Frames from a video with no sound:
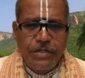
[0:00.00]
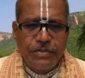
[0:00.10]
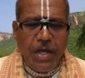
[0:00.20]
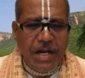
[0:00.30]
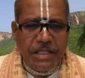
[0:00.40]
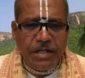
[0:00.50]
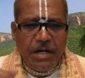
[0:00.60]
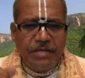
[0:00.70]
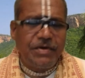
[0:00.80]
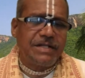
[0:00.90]
So
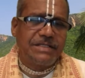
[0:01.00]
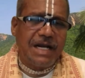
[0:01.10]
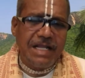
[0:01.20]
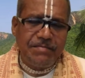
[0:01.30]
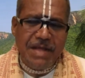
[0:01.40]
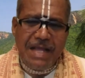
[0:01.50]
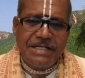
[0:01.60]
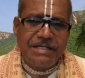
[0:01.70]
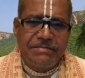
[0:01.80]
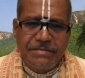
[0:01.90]
Anantalvar is running
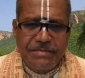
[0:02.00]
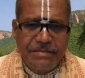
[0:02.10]
behind him.